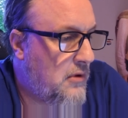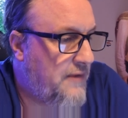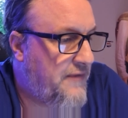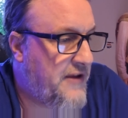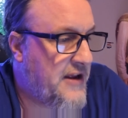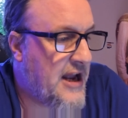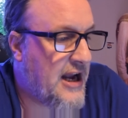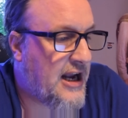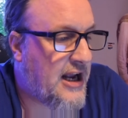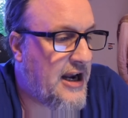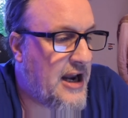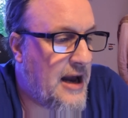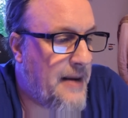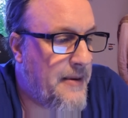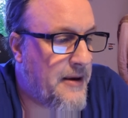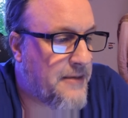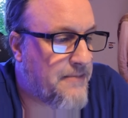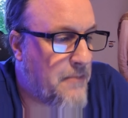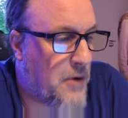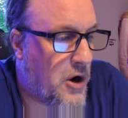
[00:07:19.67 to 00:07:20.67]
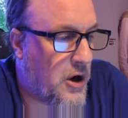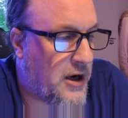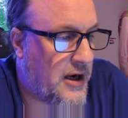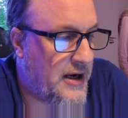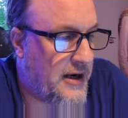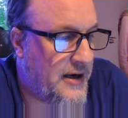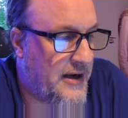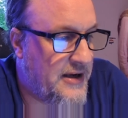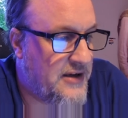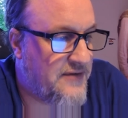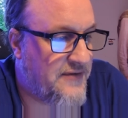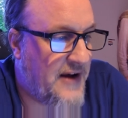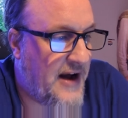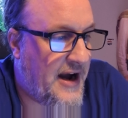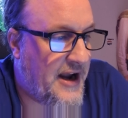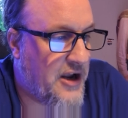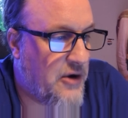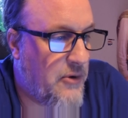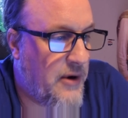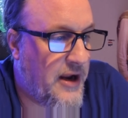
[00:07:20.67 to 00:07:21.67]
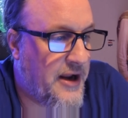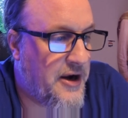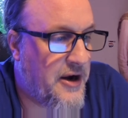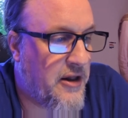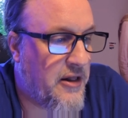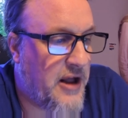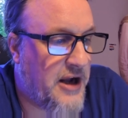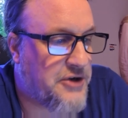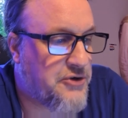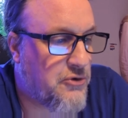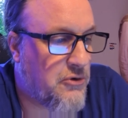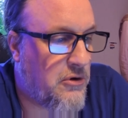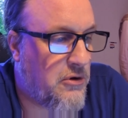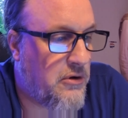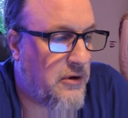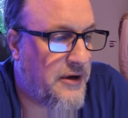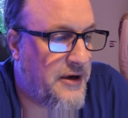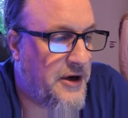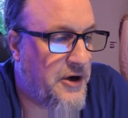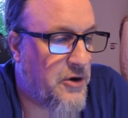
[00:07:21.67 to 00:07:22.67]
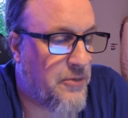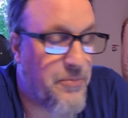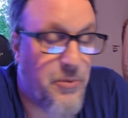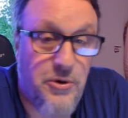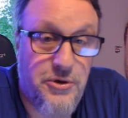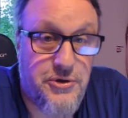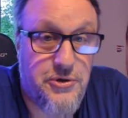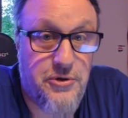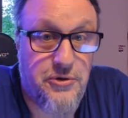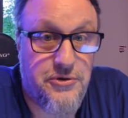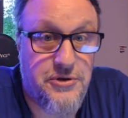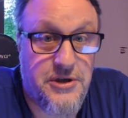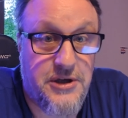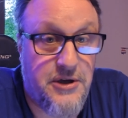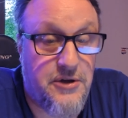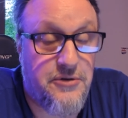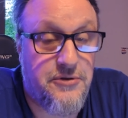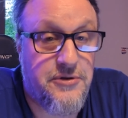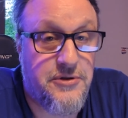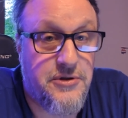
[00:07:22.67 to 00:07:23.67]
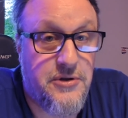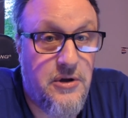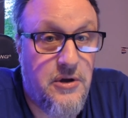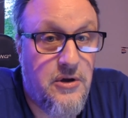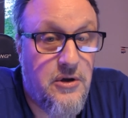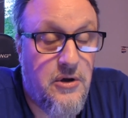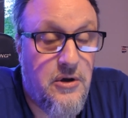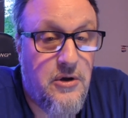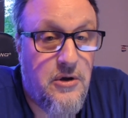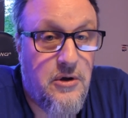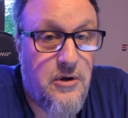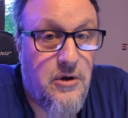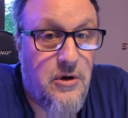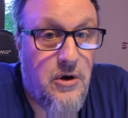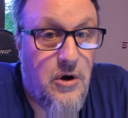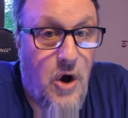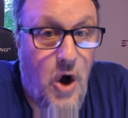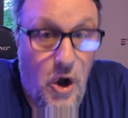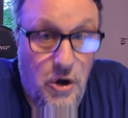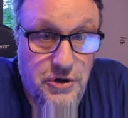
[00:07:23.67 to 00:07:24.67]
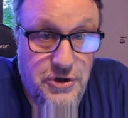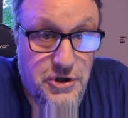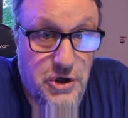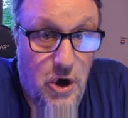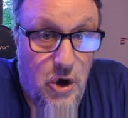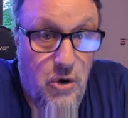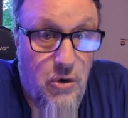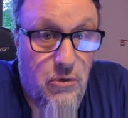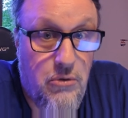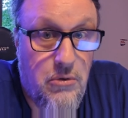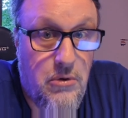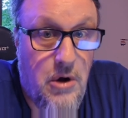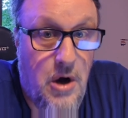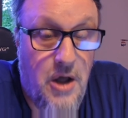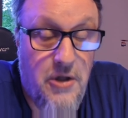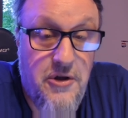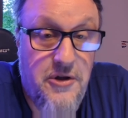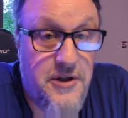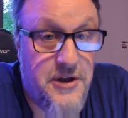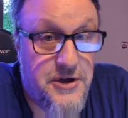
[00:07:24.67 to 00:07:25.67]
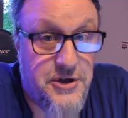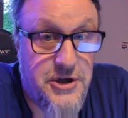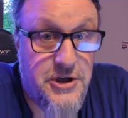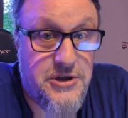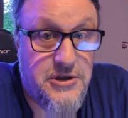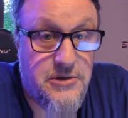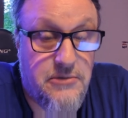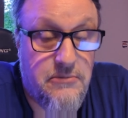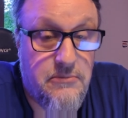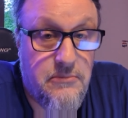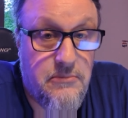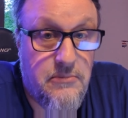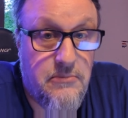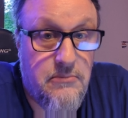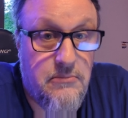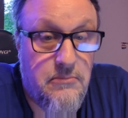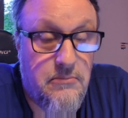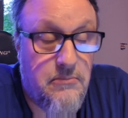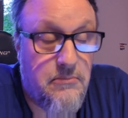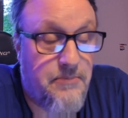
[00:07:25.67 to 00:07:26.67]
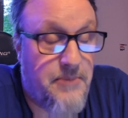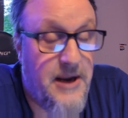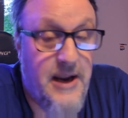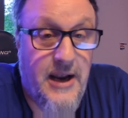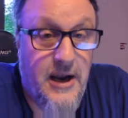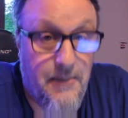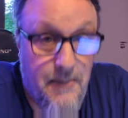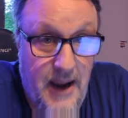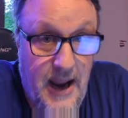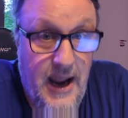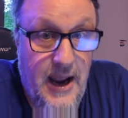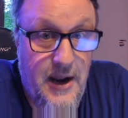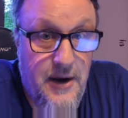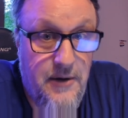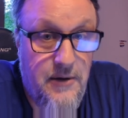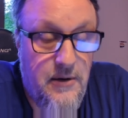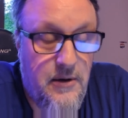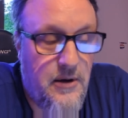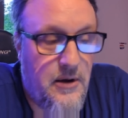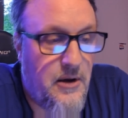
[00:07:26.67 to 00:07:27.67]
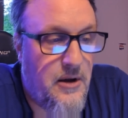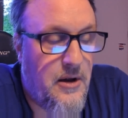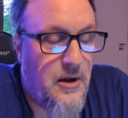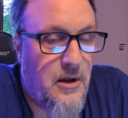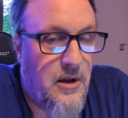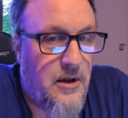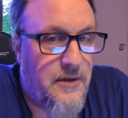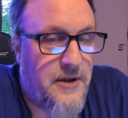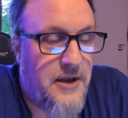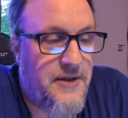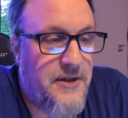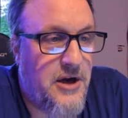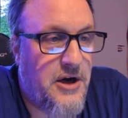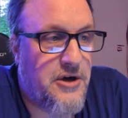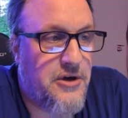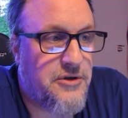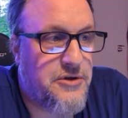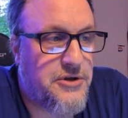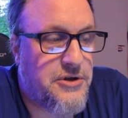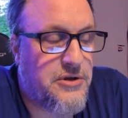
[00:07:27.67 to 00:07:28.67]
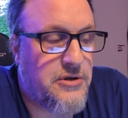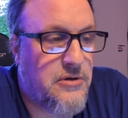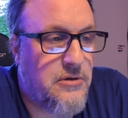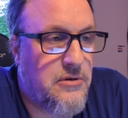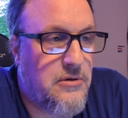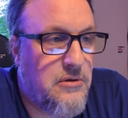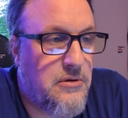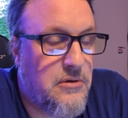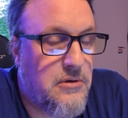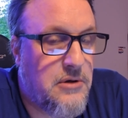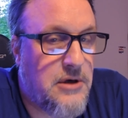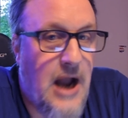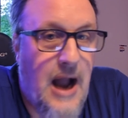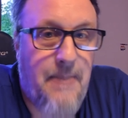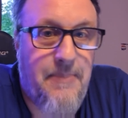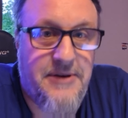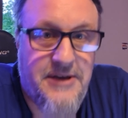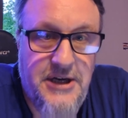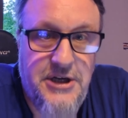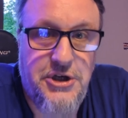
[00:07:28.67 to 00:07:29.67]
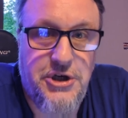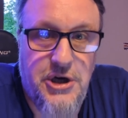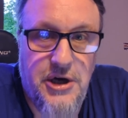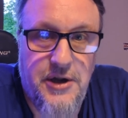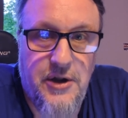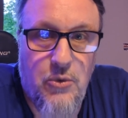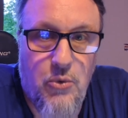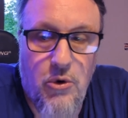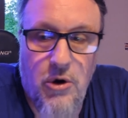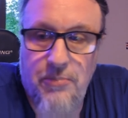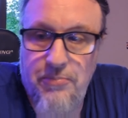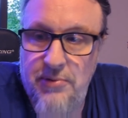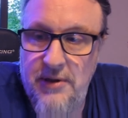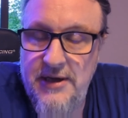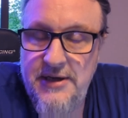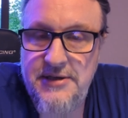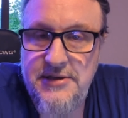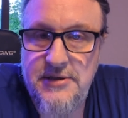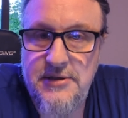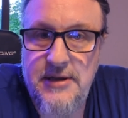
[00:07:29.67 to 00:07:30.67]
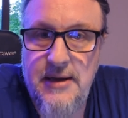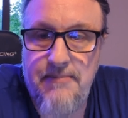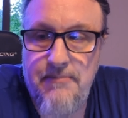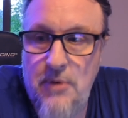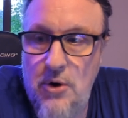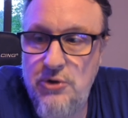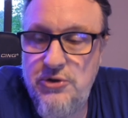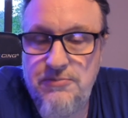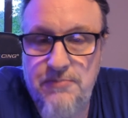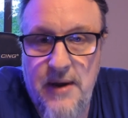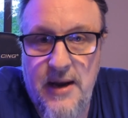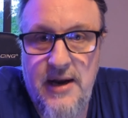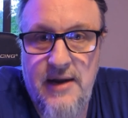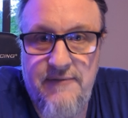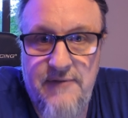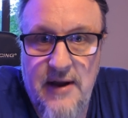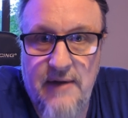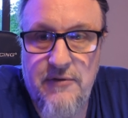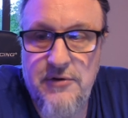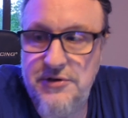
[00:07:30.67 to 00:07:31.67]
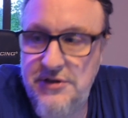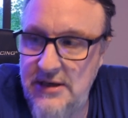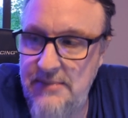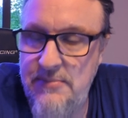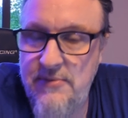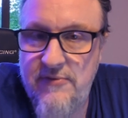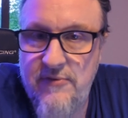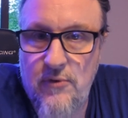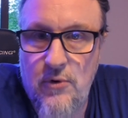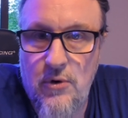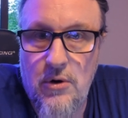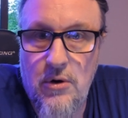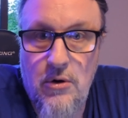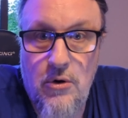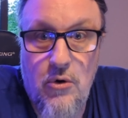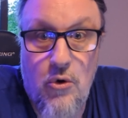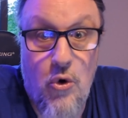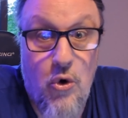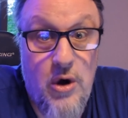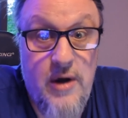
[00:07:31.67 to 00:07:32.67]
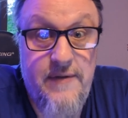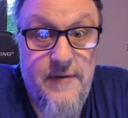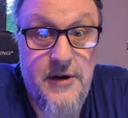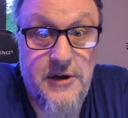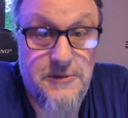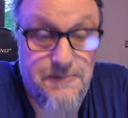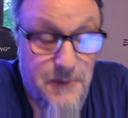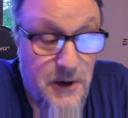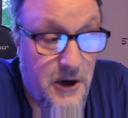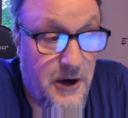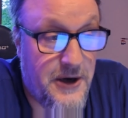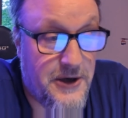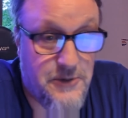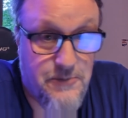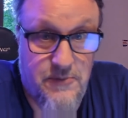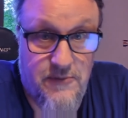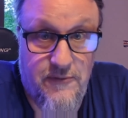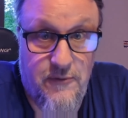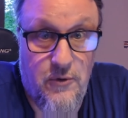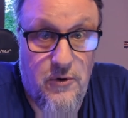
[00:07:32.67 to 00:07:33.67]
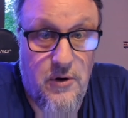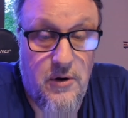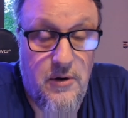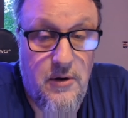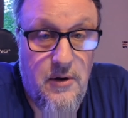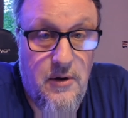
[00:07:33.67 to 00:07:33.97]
if the economic market is valuing intellectual and interpersonal skills also, other than just being a man, then there's competition in the workplace that most men have never seen before or even experienced before,